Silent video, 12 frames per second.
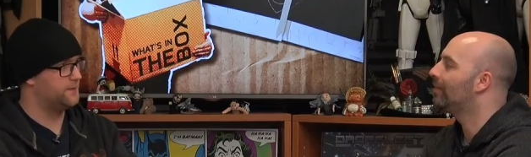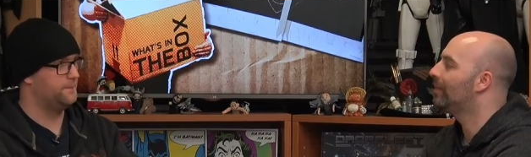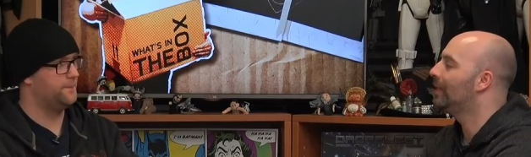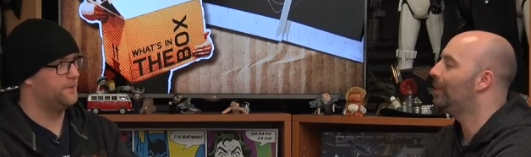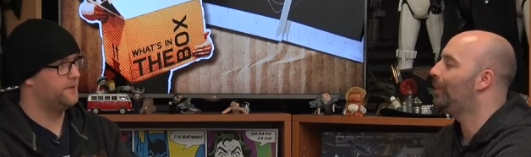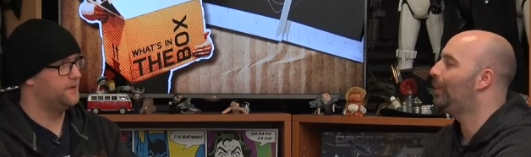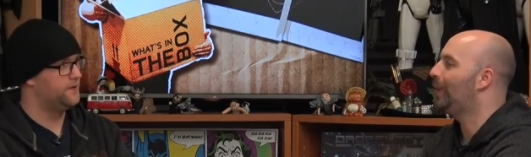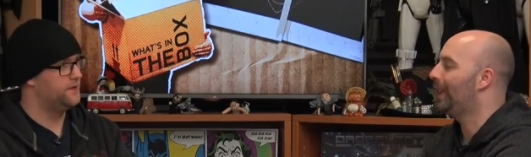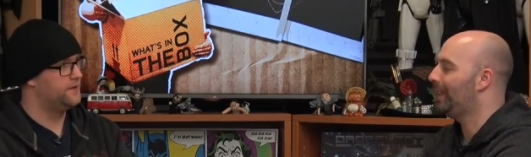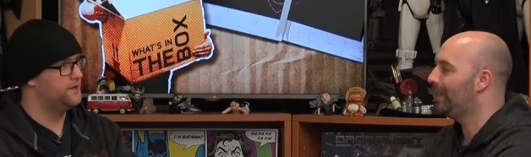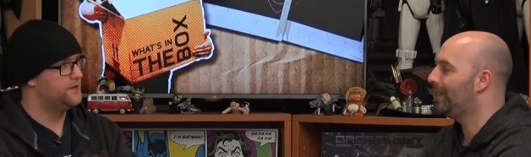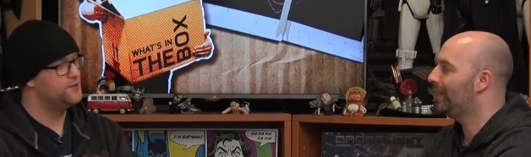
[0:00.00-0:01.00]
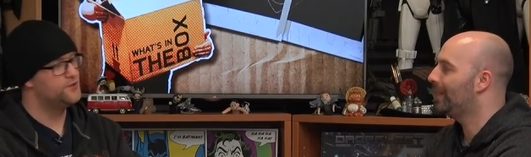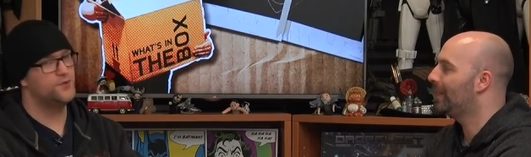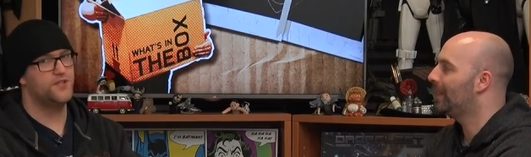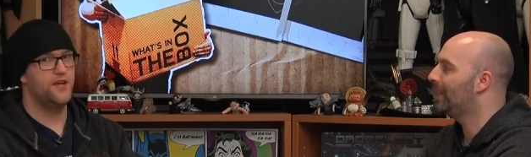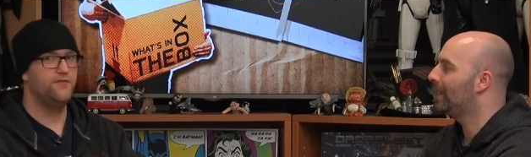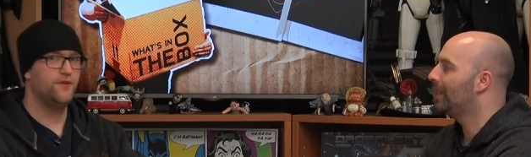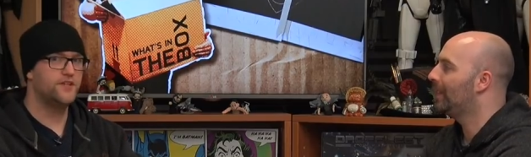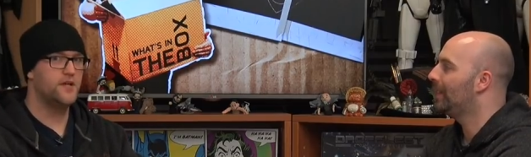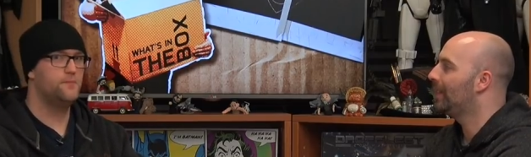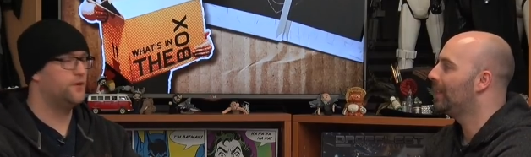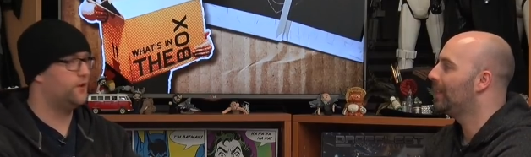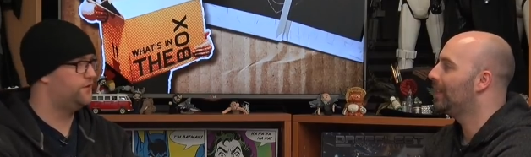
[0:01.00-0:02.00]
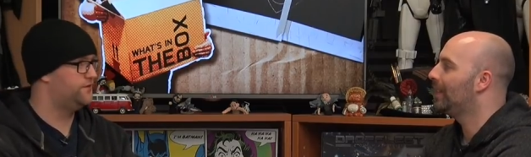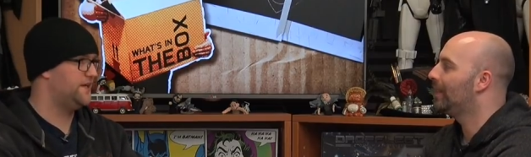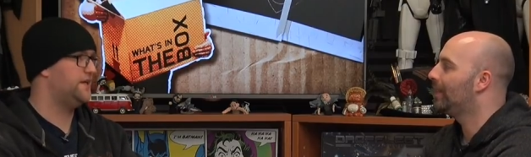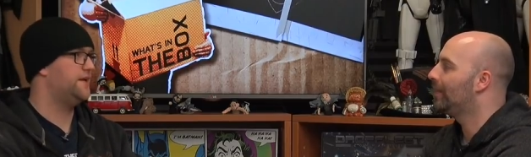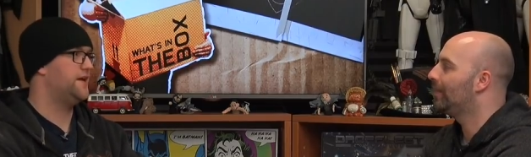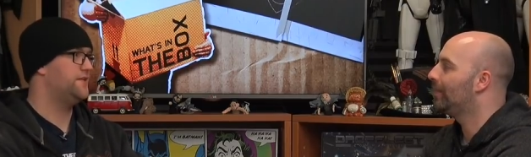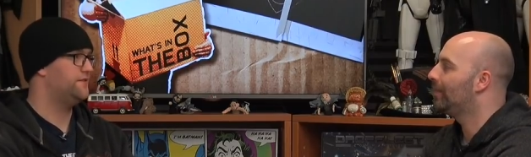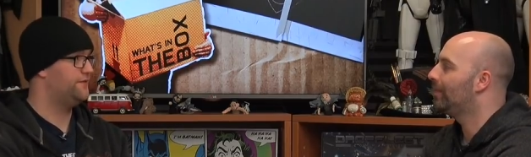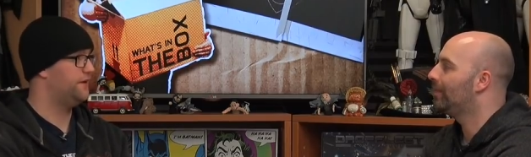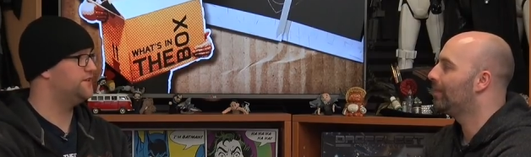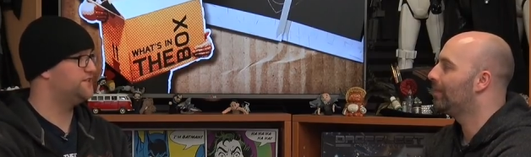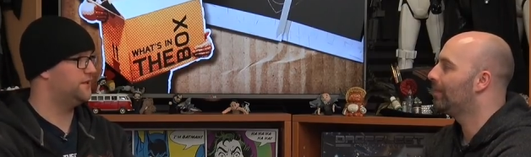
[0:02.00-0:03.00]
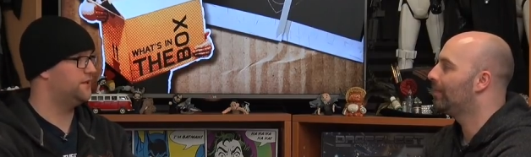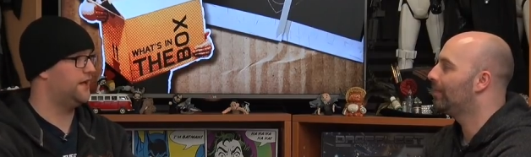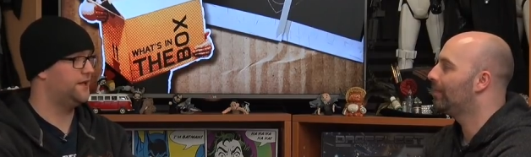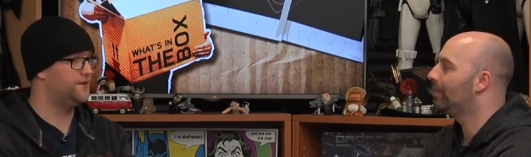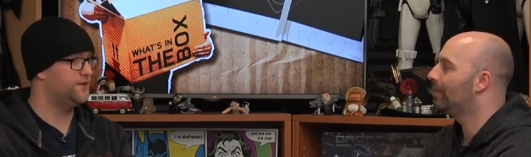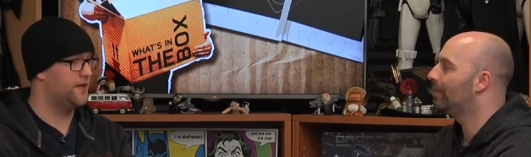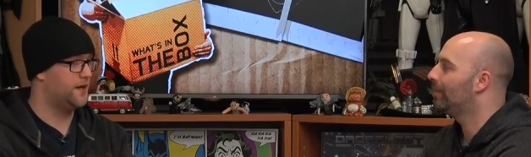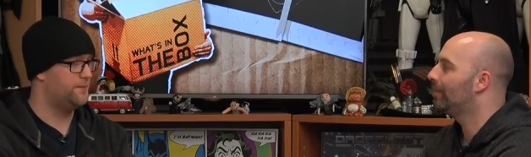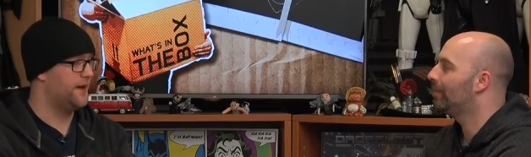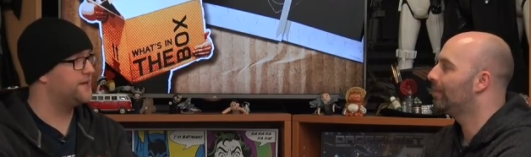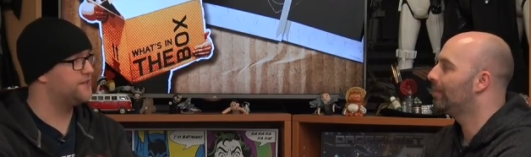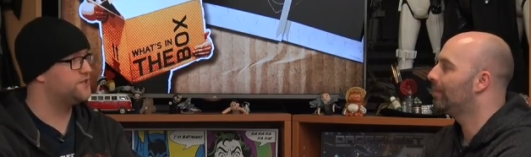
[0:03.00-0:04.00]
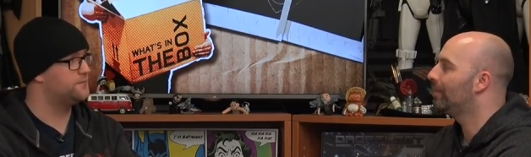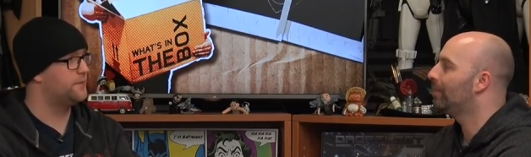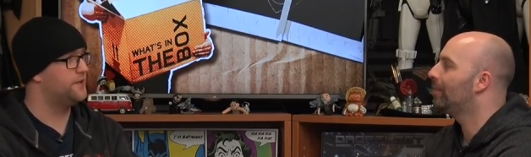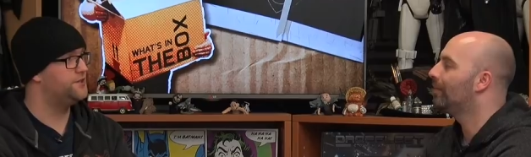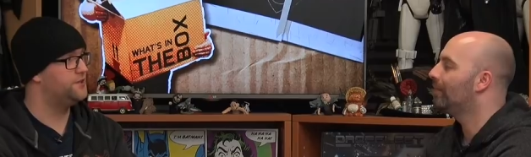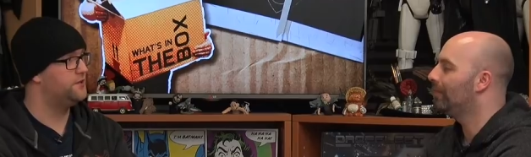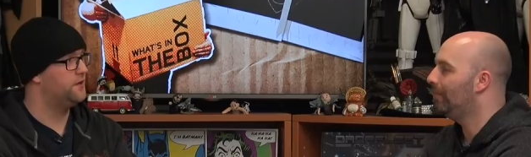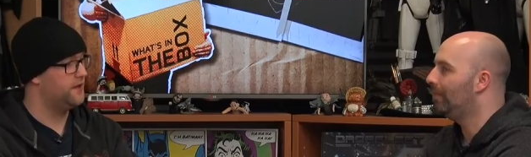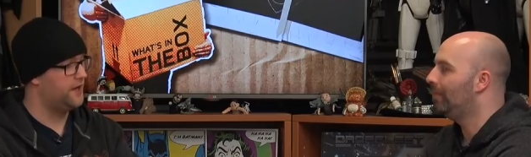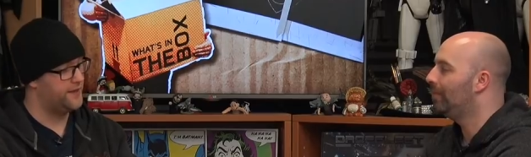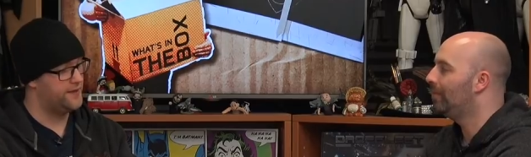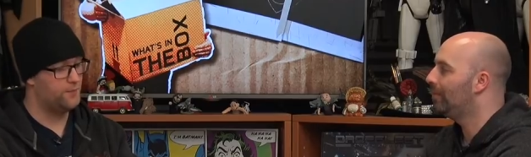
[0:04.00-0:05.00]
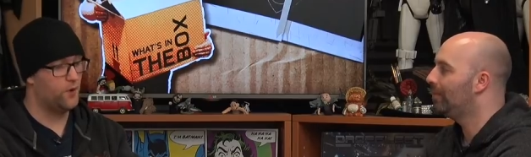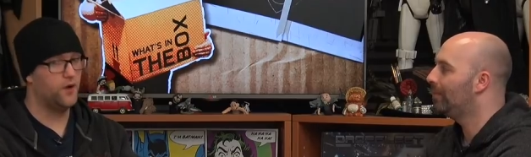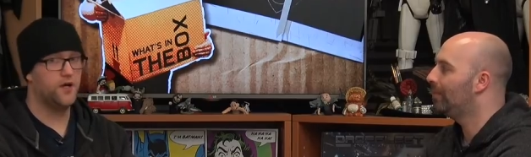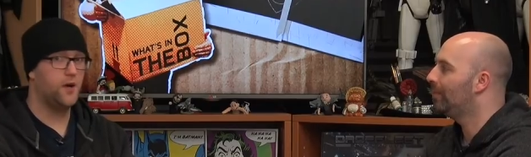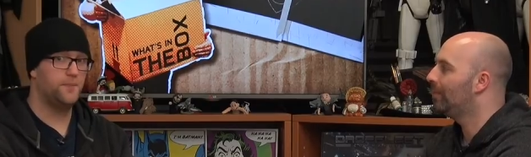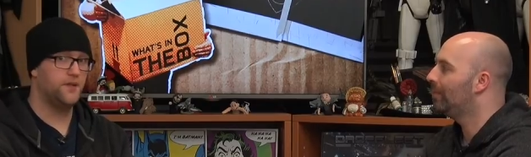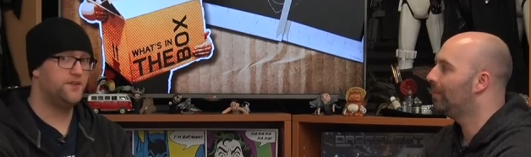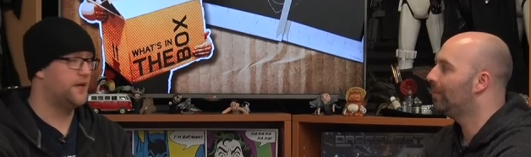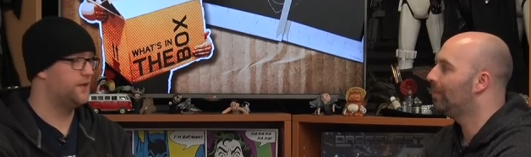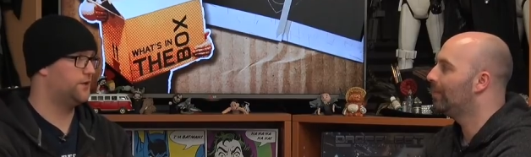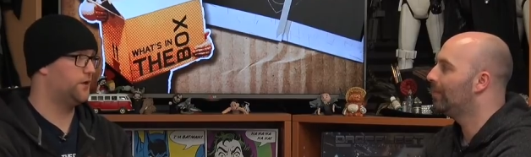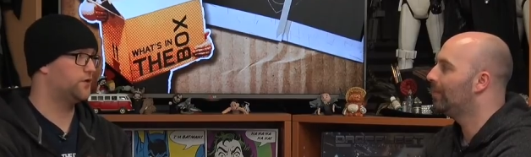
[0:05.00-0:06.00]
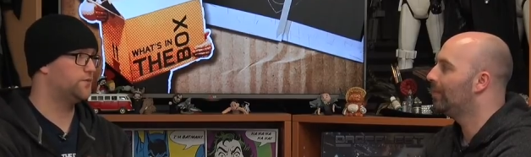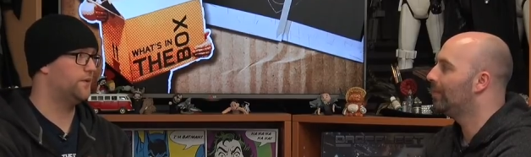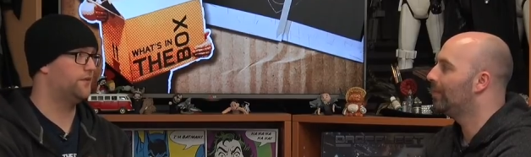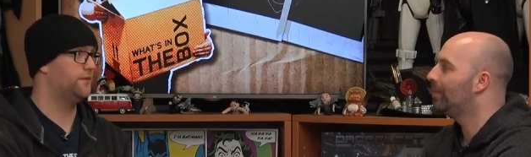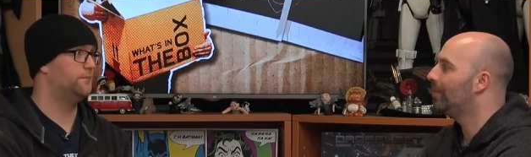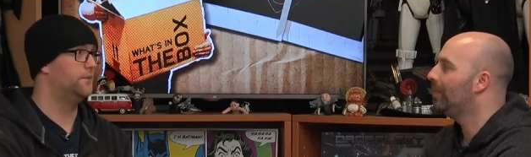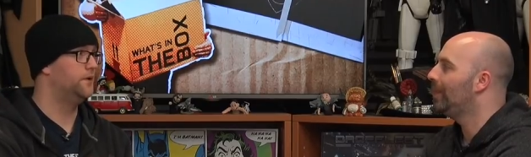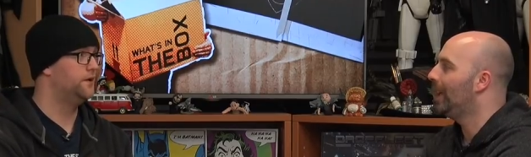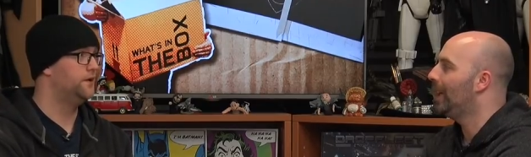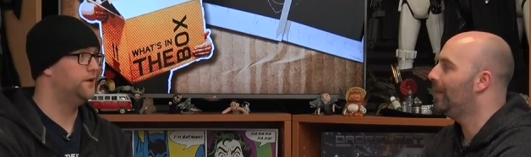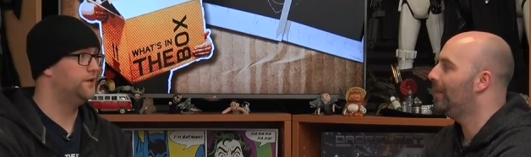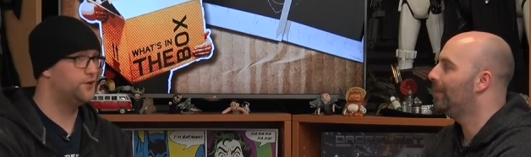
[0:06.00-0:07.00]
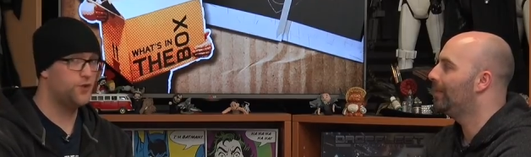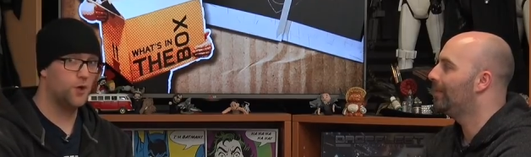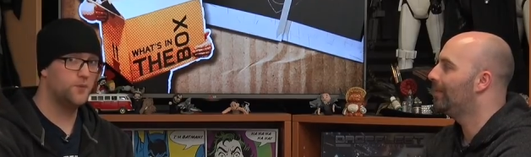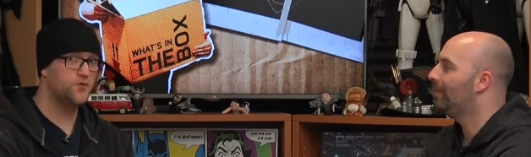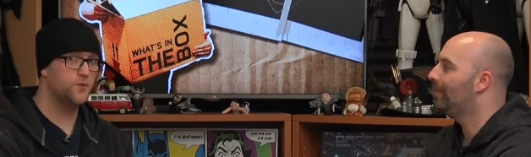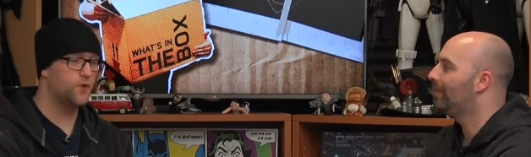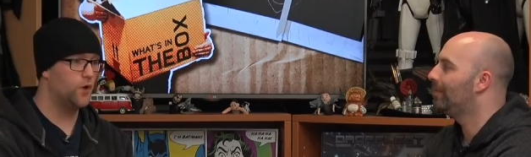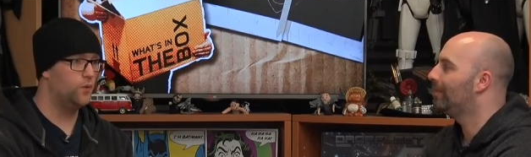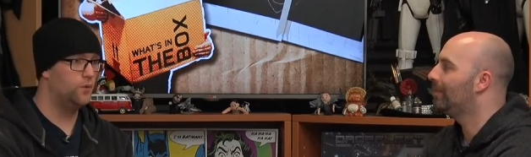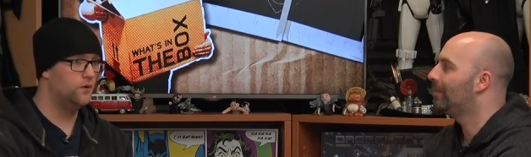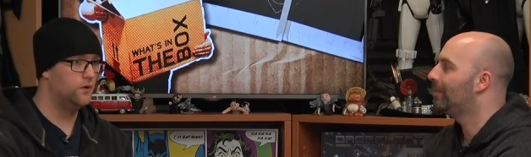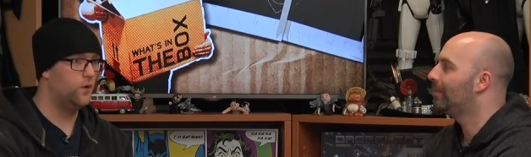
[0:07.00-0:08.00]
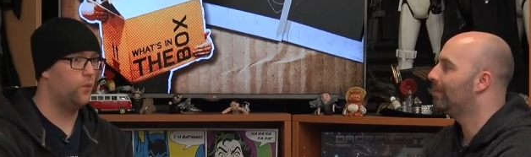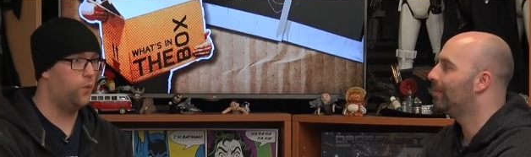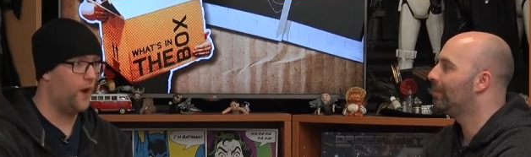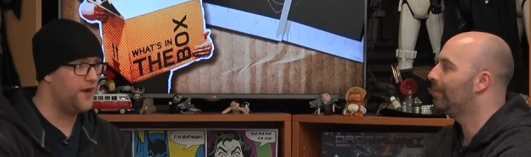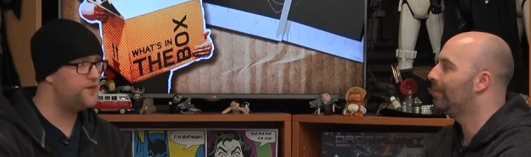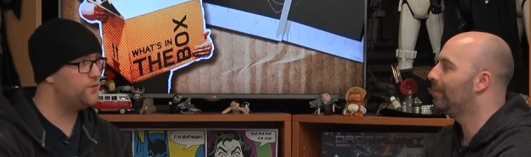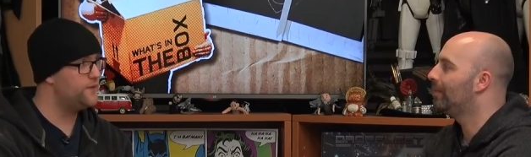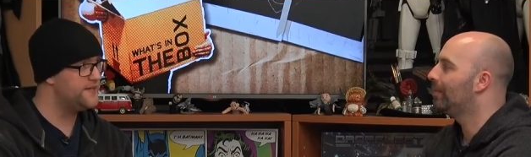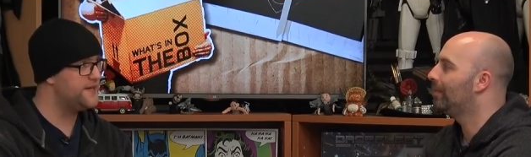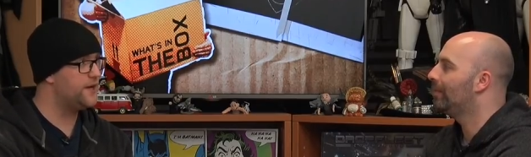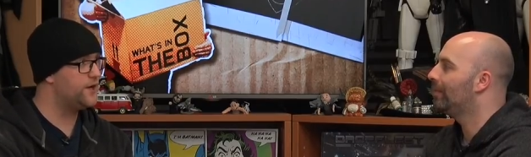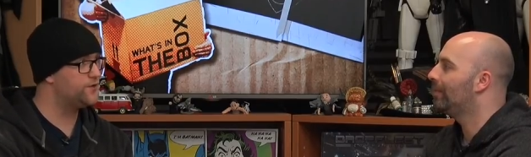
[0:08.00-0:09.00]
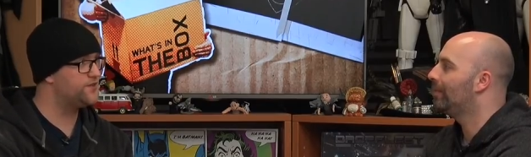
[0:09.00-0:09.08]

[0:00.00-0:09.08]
Speaker 1: them. Right. So say, for example, on D-Day, the fellas that landed at Pegasus Bridge and they brought a couple of Tetrarchs with them. Yeah. The Germans would go, why do we hear